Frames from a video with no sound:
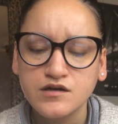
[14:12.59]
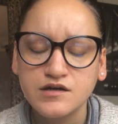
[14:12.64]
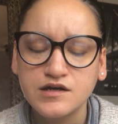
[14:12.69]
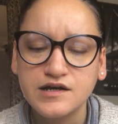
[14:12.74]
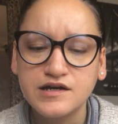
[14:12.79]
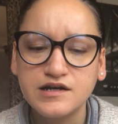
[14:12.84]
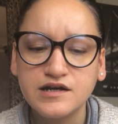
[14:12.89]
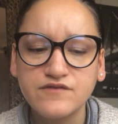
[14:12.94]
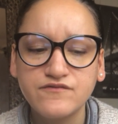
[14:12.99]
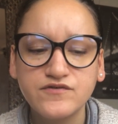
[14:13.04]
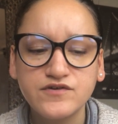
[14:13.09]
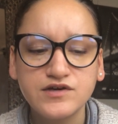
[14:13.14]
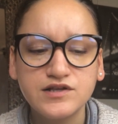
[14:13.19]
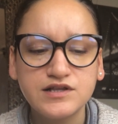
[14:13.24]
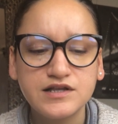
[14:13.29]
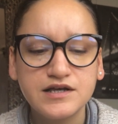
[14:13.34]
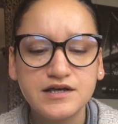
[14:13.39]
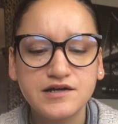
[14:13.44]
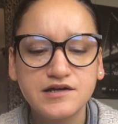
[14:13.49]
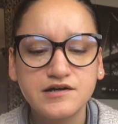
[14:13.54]
And I feel
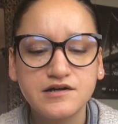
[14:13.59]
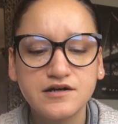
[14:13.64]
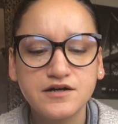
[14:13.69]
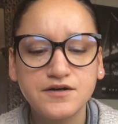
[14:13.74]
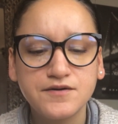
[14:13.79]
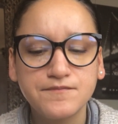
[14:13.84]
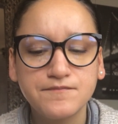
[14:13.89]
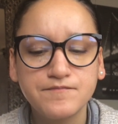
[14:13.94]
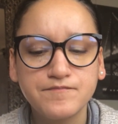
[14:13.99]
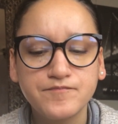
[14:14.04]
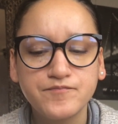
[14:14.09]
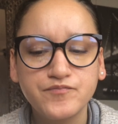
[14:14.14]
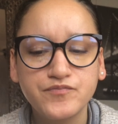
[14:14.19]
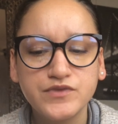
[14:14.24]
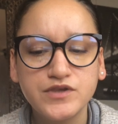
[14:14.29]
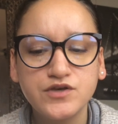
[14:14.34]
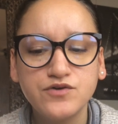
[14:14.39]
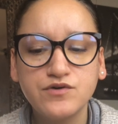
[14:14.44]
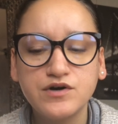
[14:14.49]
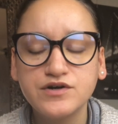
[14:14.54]
like
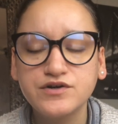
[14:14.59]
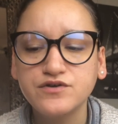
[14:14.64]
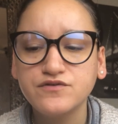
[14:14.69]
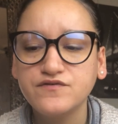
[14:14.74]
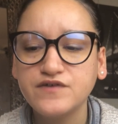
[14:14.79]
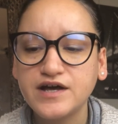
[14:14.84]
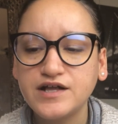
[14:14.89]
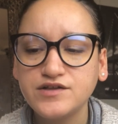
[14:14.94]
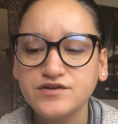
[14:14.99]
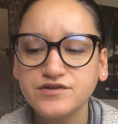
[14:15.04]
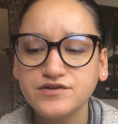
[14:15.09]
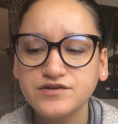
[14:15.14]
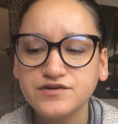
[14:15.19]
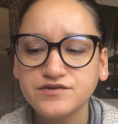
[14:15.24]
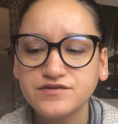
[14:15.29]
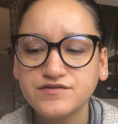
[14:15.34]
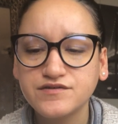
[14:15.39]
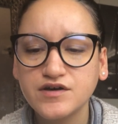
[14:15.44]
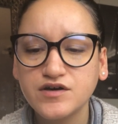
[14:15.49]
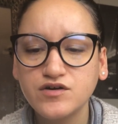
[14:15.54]
you undervalue
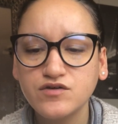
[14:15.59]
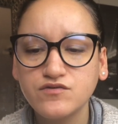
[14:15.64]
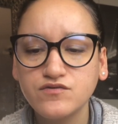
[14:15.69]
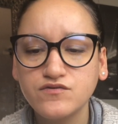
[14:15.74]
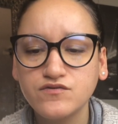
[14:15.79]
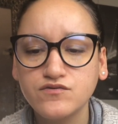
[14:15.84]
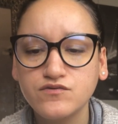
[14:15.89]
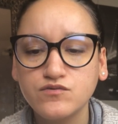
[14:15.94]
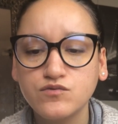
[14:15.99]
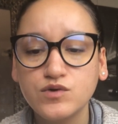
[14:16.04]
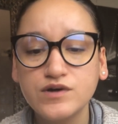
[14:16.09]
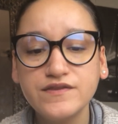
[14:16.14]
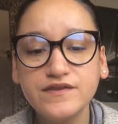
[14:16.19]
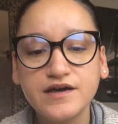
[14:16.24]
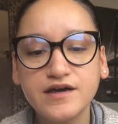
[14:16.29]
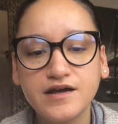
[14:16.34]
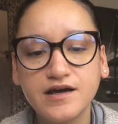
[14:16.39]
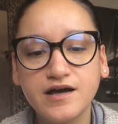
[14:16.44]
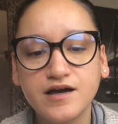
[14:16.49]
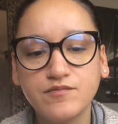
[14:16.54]
yourself when
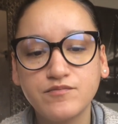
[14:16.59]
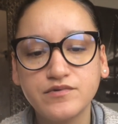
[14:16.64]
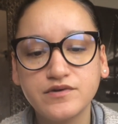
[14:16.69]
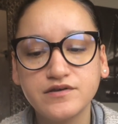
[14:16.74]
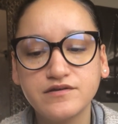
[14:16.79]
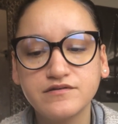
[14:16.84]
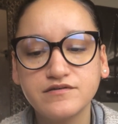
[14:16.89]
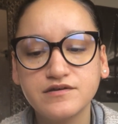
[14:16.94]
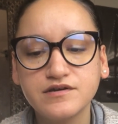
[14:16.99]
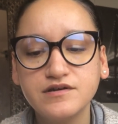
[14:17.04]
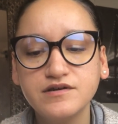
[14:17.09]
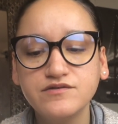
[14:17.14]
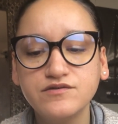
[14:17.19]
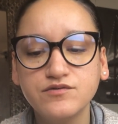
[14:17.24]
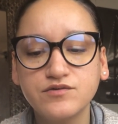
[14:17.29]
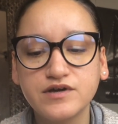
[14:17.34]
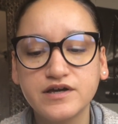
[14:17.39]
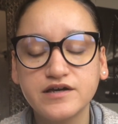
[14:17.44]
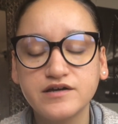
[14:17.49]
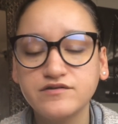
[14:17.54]
that happens. And it's
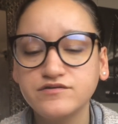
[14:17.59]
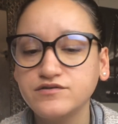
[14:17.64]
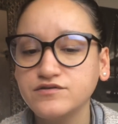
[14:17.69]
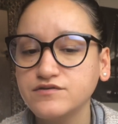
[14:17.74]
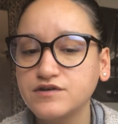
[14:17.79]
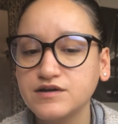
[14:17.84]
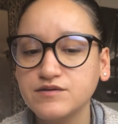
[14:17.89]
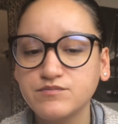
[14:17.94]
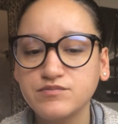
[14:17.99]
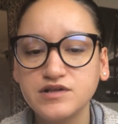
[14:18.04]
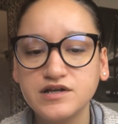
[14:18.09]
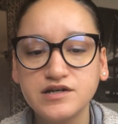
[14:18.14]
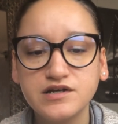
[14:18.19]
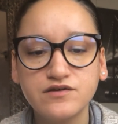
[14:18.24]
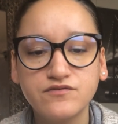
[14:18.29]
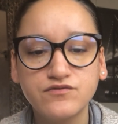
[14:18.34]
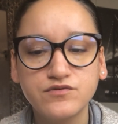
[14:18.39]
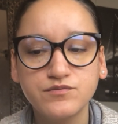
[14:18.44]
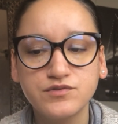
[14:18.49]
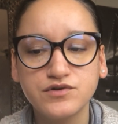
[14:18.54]
okay because you've got plenty
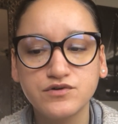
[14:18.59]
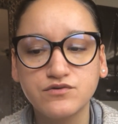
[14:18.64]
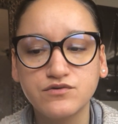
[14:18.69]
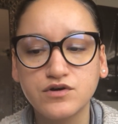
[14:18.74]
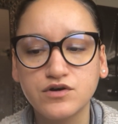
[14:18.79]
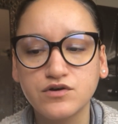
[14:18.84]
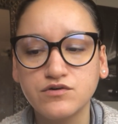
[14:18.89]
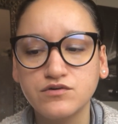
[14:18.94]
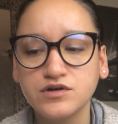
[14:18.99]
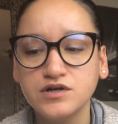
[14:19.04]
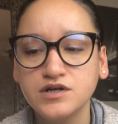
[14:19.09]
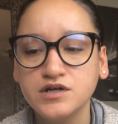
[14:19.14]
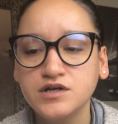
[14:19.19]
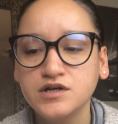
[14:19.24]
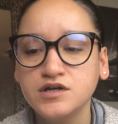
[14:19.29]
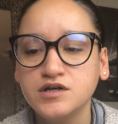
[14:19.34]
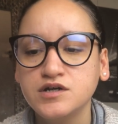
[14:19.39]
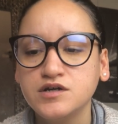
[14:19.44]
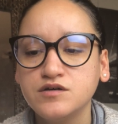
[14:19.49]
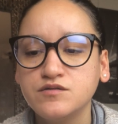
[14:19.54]
of room to grow.
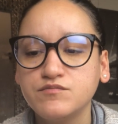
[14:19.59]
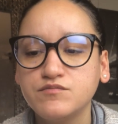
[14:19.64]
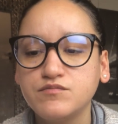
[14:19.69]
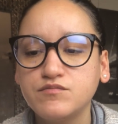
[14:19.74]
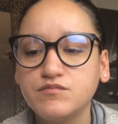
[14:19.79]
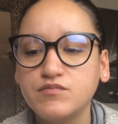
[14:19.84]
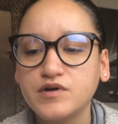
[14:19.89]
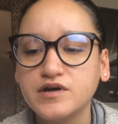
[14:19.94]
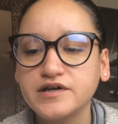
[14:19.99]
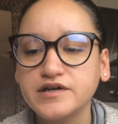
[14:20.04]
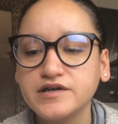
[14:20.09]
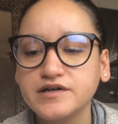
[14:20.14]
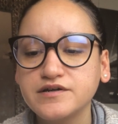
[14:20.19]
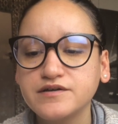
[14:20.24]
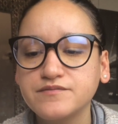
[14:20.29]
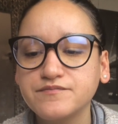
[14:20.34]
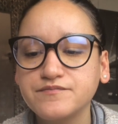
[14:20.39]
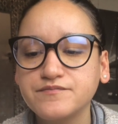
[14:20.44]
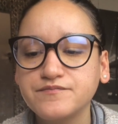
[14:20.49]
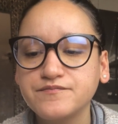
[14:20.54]
But
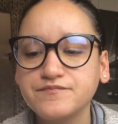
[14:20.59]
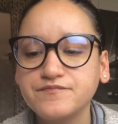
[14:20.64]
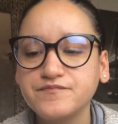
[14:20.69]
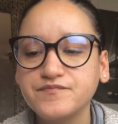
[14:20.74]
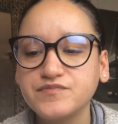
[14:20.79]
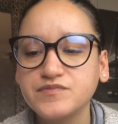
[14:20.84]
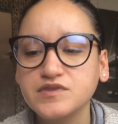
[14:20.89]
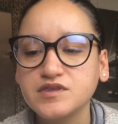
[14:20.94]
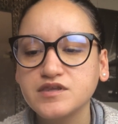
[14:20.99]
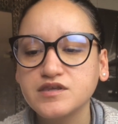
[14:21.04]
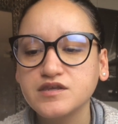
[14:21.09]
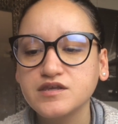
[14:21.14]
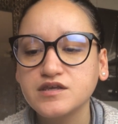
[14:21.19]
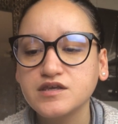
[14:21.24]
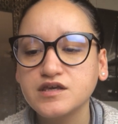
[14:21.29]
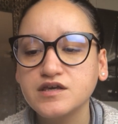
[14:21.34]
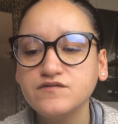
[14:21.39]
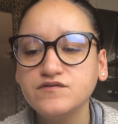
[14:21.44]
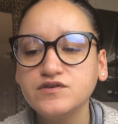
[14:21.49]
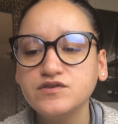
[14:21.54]

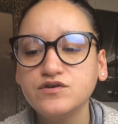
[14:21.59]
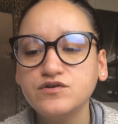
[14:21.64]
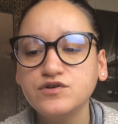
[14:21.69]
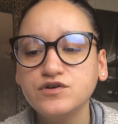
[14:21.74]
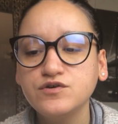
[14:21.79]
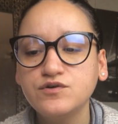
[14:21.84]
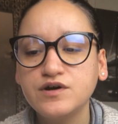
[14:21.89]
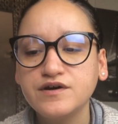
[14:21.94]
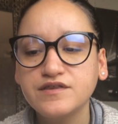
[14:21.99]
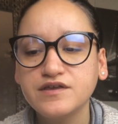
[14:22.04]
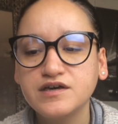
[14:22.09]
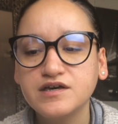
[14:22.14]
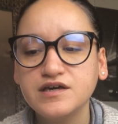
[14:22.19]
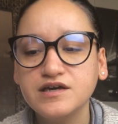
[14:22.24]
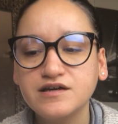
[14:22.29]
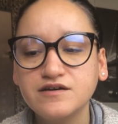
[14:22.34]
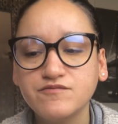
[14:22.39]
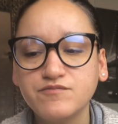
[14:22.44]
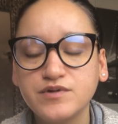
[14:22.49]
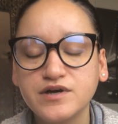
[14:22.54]
even though you are the
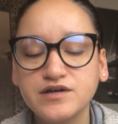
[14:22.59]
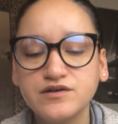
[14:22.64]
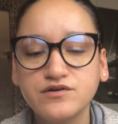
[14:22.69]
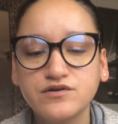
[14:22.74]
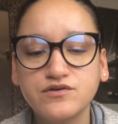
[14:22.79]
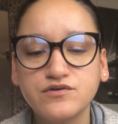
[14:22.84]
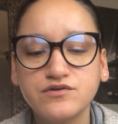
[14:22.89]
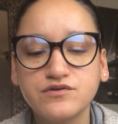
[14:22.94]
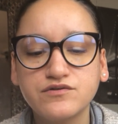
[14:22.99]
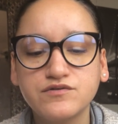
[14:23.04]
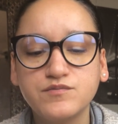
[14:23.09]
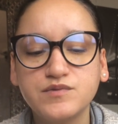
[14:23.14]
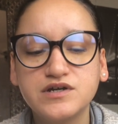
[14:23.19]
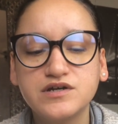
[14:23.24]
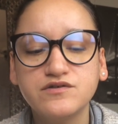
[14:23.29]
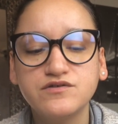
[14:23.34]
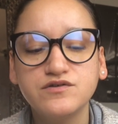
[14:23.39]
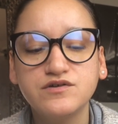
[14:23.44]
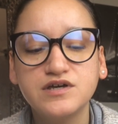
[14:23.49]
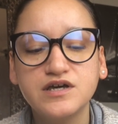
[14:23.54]
King of Pentacles,
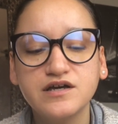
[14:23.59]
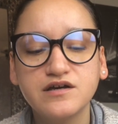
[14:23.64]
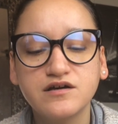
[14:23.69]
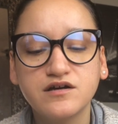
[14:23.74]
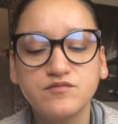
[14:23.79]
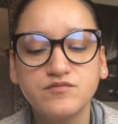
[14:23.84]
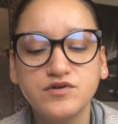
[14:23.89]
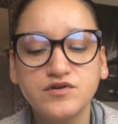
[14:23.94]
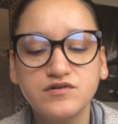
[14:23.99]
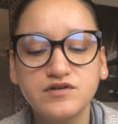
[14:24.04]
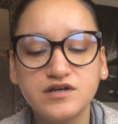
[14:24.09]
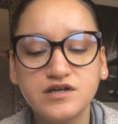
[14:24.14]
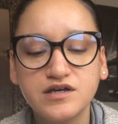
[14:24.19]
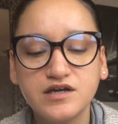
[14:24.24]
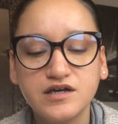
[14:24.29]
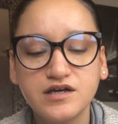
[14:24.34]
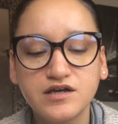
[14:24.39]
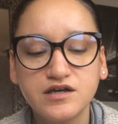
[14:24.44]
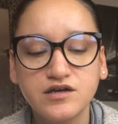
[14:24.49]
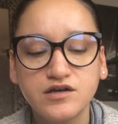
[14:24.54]
because you can't
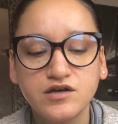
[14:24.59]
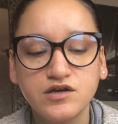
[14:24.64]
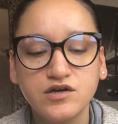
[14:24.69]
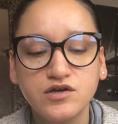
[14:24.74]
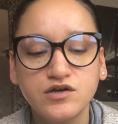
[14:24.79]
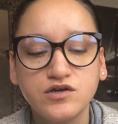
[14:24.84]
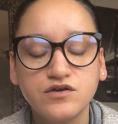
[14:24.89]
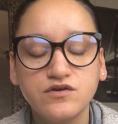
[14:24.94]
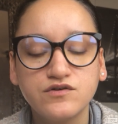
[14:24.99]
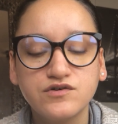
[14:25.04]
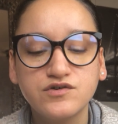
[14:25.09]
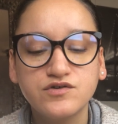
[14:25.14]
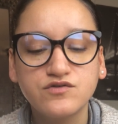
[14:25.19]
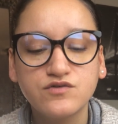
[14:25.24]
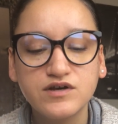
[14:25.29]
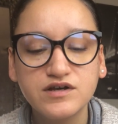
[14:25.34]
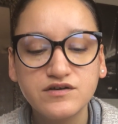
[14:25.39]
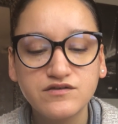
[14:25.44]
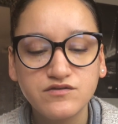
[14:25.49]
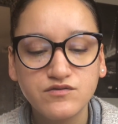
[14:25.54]
communicate your
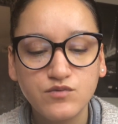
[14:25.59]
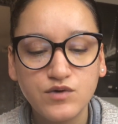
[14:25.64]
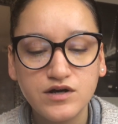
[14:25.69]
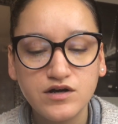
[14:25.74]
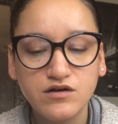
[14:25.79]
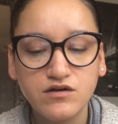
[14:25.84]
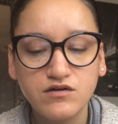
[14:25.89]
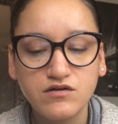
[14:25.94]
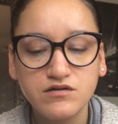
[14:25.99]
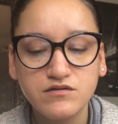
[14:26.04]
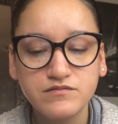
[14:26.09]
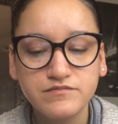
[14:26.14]
strengths well,